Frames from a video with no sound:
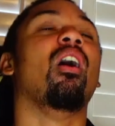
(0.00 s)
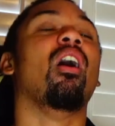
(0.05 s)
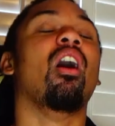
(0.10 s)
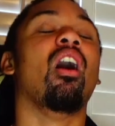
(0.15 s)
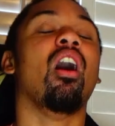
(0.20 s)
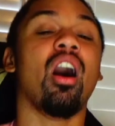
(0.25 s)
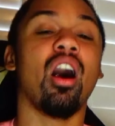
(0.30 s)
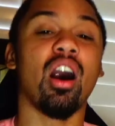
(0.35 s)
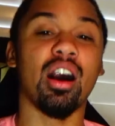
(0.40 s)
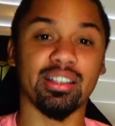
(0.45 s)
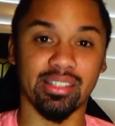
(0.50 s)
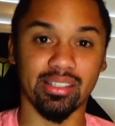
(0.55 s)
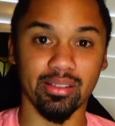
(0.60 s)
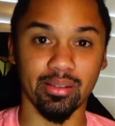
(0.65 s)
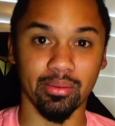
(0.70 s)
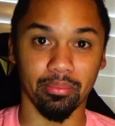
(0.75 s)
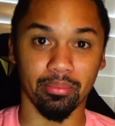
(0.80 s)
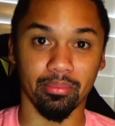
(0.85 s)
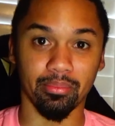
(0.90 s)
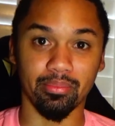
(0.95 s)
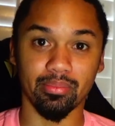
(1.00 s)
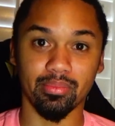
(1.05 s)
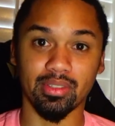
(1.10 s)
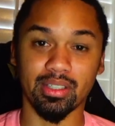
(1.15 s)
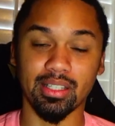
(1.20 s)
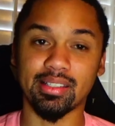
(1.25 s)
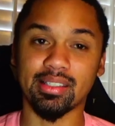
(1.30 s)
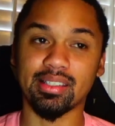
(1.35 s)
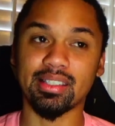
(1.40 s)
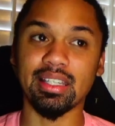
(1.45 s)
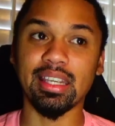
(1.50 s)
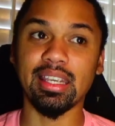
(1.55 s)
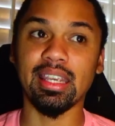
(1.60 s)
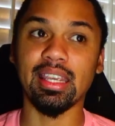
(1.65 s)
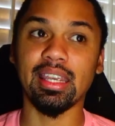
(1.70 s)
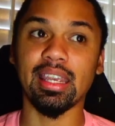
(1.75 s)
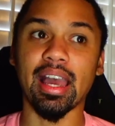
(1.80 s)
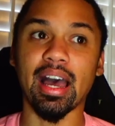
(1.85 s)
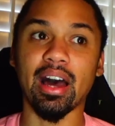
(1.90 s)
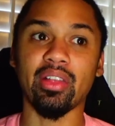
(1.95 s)
awesome to see
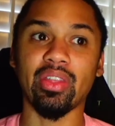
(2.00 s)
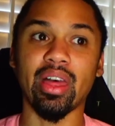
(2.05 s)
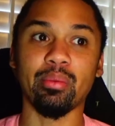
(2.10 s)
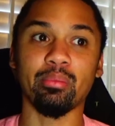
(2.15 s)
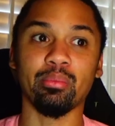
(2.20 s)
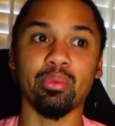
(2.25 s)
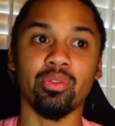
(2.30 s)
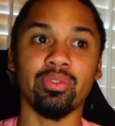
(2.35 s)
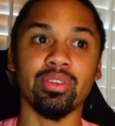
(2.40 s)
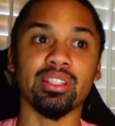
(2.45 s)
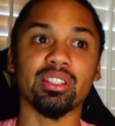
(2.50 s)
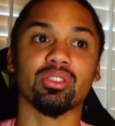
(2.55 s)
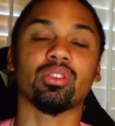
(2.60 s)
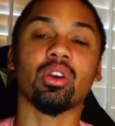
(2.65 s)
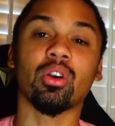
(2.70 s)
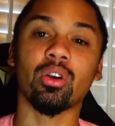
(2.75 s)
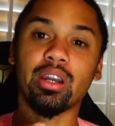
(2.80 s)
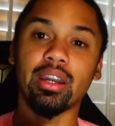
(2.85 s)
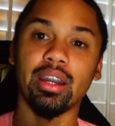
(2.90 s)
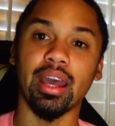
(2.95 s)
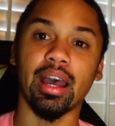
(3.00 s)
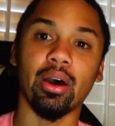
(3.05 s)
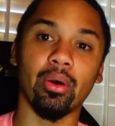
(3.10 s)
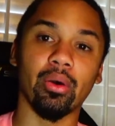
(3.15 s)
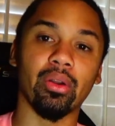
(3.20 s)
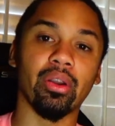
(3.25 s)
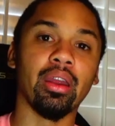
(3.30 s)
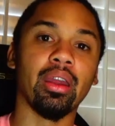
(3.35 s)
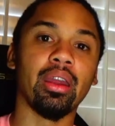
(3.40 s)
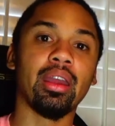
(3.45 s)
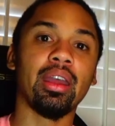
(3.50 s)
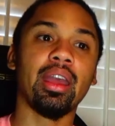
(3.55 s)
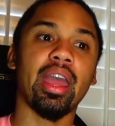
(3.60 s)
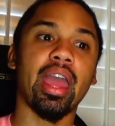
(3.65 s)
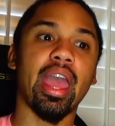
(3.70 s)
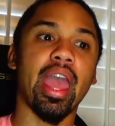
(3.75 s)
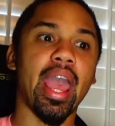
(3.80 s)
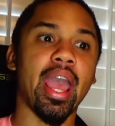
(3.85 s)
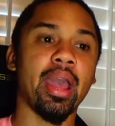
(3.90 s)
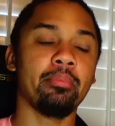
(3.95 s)
how that movie started out
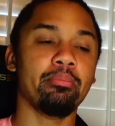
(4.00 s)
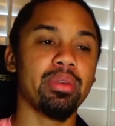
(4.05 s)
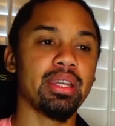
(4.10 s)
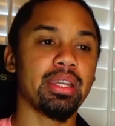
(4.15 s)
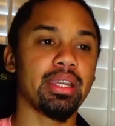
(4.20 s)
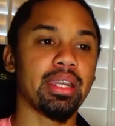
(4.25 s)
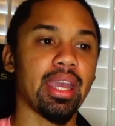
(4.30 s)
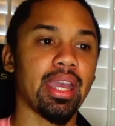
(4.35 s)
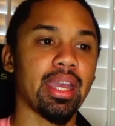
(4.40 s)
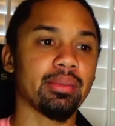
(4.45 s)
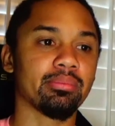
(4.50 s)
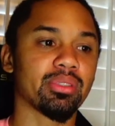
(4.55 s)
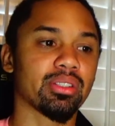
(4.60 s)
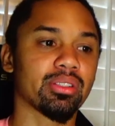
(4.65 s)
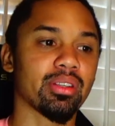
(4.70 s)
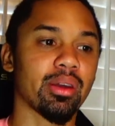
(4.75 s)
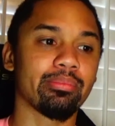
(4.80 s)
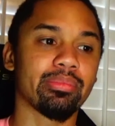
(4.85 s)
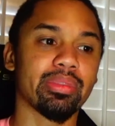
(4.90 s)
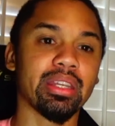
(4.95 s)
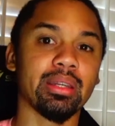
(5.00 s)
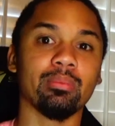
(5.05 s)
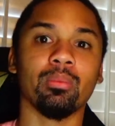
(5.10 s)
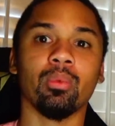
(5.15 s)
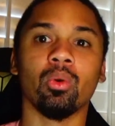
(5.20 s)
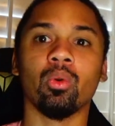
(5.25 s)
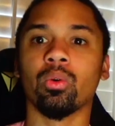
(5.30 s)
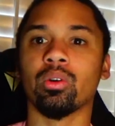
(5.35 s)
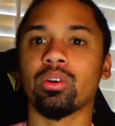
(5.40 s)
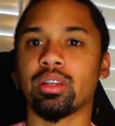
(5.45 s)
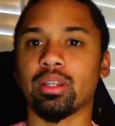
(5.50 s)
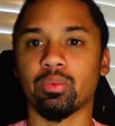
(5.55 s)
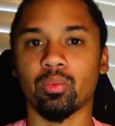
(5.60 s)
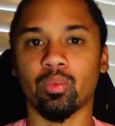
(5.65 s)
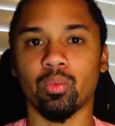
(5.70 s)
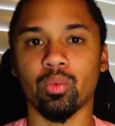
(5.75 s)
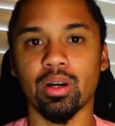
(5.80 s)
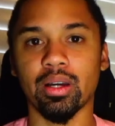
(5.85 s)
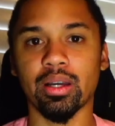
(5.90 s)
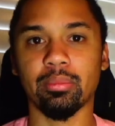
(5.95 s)
and became something more than
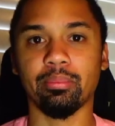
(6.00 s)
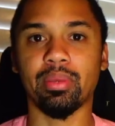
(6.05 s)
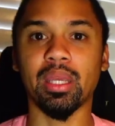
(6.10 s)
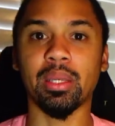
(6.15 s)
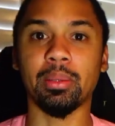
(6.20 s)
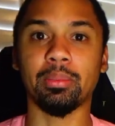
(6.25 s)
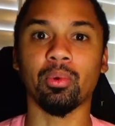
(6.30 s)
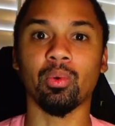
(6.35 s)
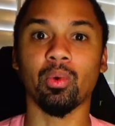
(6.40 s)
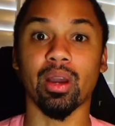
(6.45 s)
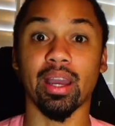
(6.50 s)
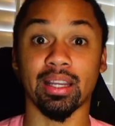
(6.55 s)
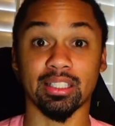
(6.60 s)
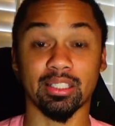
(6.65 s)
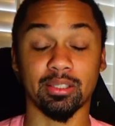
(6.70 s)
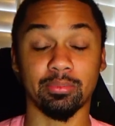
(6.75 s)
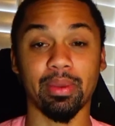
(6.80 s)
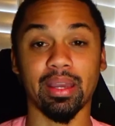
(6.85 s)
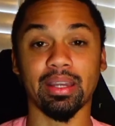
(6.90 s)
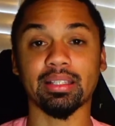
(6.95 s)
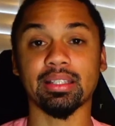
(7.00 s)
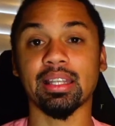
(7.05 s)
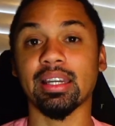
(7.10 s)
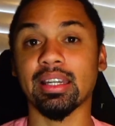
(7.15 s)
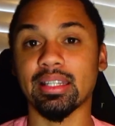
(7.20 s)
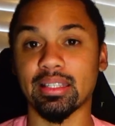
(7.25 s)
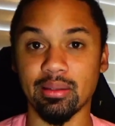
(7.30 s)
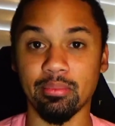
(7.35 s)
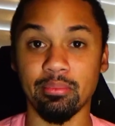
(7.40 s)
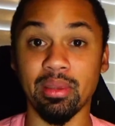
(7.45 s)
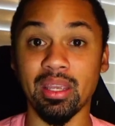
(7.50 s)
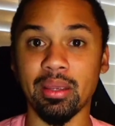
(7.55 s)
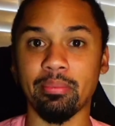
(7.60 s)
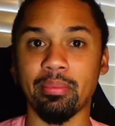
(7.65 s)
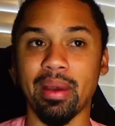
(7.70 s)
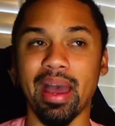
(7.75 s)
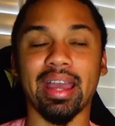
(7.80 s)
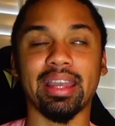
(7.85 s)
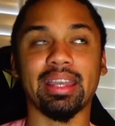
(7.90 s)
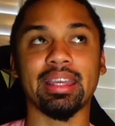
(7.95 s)
what people expected it to be
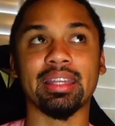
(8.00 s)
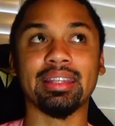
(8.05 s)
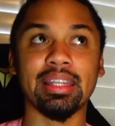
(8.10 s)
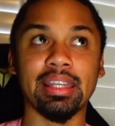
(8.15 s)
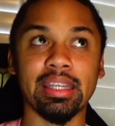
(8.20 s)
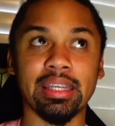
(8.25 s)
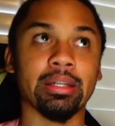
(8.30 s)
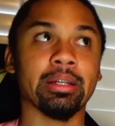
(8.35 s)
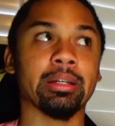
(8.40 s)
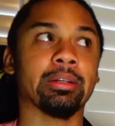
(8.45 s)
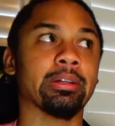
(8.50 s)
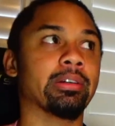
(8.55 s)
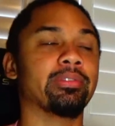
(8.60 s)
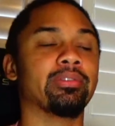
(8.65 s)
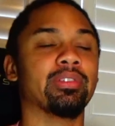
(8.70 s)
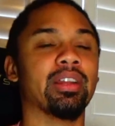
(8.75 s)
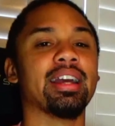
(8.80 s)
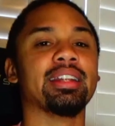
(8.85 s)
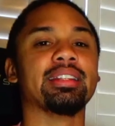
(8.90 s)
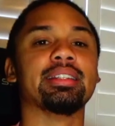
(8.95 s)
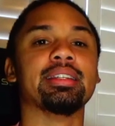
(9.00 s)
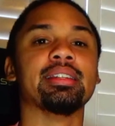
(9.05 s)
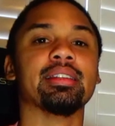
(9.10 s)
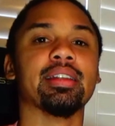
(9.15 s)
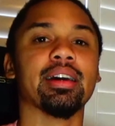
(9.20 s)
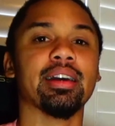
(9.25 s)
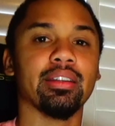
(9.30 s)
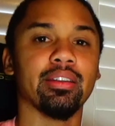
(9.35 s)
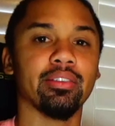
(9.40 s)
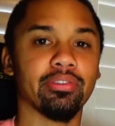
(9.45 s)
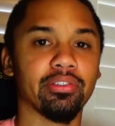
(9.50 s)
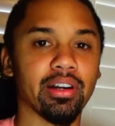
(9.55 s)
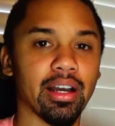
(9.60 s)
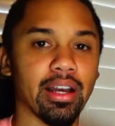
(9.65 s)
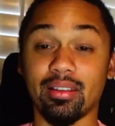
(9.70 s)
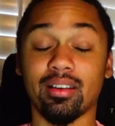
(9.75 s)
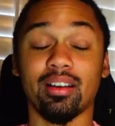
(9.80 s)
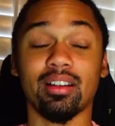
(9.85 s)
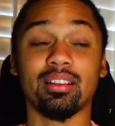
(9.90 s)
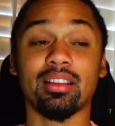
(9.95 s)
back in the year of 1995.
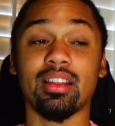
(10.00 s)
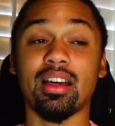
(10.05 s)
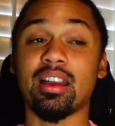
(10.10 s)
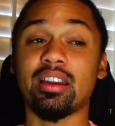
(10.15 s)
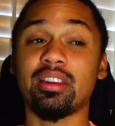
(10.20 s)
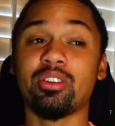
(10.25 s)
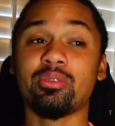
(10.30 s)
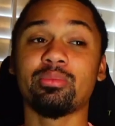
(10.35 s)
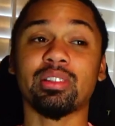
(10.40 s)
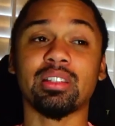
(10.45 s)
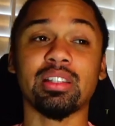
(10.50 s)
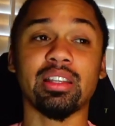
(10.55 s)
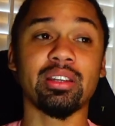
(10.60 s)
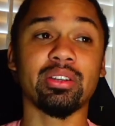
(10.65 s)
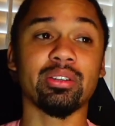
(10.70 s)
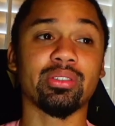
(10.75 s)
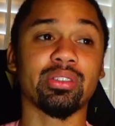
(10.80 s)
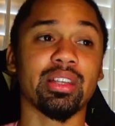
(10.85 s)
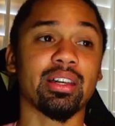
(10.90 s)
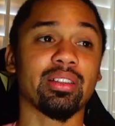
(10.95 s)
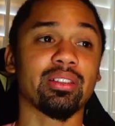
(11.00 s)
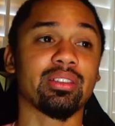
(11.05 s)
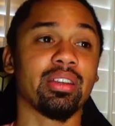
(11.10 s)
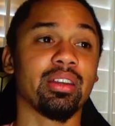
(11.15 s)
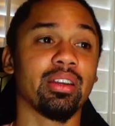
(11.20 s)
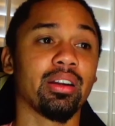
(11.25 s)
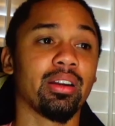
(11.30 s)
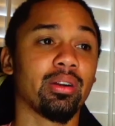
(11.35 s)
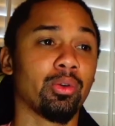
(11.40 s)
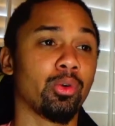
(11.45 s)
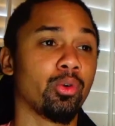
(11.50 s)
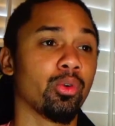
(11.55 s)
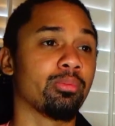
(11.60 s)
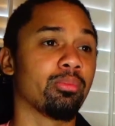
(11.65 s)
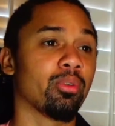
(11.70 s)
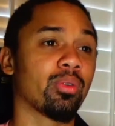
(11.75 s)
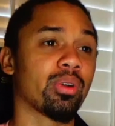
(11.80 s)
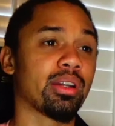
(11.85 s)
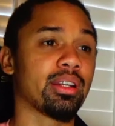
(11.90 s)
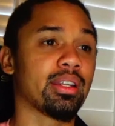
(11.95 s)
A lot of you millennials out there who were
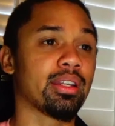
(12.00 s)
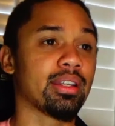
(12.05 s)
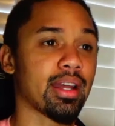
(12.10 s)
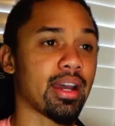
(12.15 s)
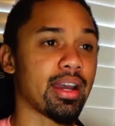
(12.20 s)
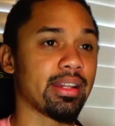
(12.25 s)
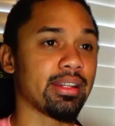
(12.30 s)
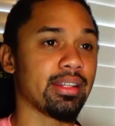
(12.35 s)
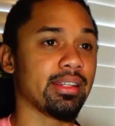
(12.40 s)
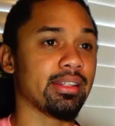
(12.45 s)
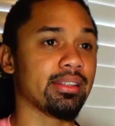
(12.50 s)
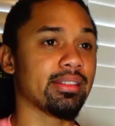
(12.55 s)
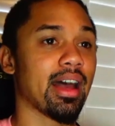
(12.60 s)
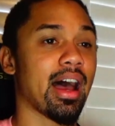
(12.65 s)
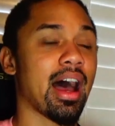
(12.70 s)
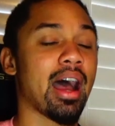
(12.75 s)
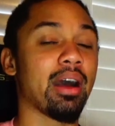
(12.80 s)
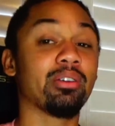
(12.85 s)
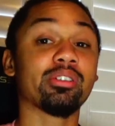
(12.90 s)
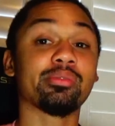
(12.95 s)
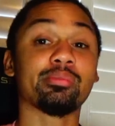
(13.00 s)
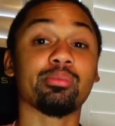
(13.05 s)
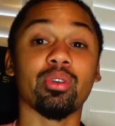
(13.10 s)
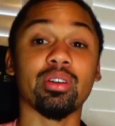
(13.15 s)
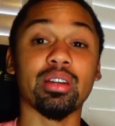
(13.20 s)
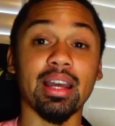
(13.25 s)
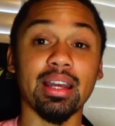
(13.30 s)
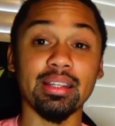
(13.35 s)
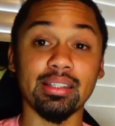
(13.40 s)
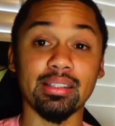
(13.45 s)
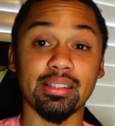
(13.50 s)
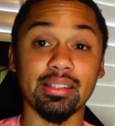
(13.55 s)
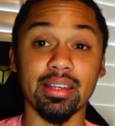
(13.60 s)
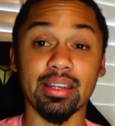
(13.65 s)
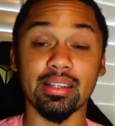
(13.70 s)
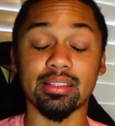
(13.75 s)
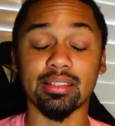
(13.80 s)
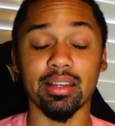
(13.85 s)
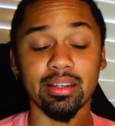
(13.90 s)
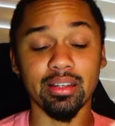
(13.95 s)
born in the 90s, I was born
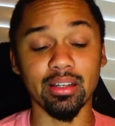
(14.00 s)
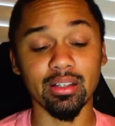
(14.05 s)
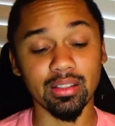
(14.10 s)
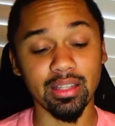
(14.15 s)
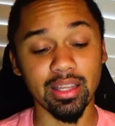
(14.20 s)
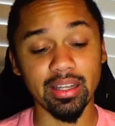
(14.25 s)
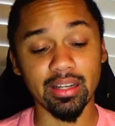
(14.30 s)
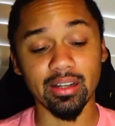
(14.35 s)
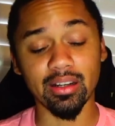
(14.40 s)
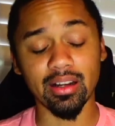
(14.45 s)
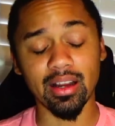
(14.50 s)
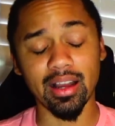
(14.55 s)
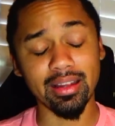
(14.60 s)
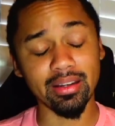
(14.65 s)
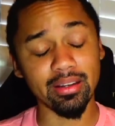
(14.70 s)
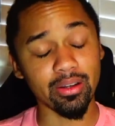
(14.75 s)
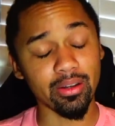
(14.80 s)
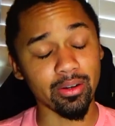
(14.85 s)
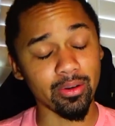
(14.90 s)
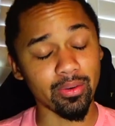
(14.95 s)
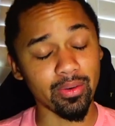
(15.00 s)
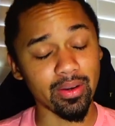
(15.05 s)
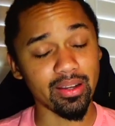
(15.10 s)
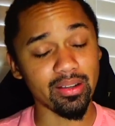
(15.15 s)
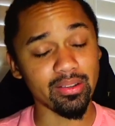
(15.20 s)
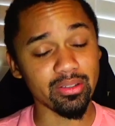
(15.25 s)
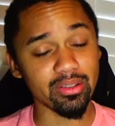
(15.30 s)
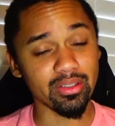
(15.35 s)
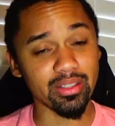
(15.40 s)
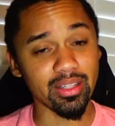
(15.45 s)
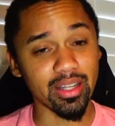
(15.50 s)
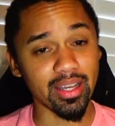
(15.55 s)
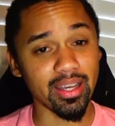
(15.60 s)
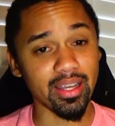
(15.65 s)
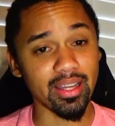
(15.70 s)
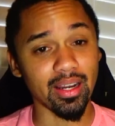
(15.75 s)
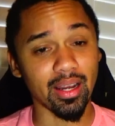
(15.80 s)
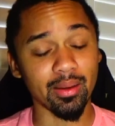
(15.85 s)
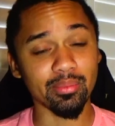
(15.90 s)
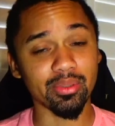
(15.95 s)
96, a year later. I know, I
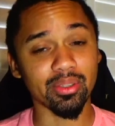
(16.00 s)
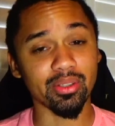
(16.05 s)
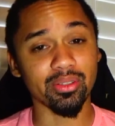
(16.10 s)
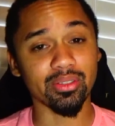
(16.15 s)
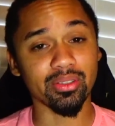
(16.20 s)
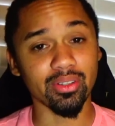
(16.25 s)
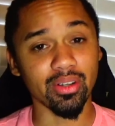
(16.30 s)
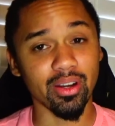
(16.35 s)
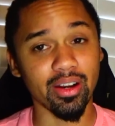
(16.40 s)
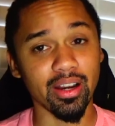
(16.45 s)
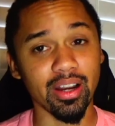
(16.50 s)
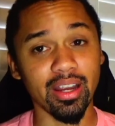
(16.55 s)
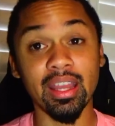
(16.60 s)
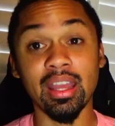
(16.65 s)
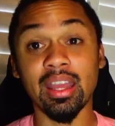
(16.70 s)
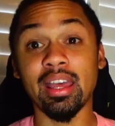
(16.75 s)
understand, I'm so sorry.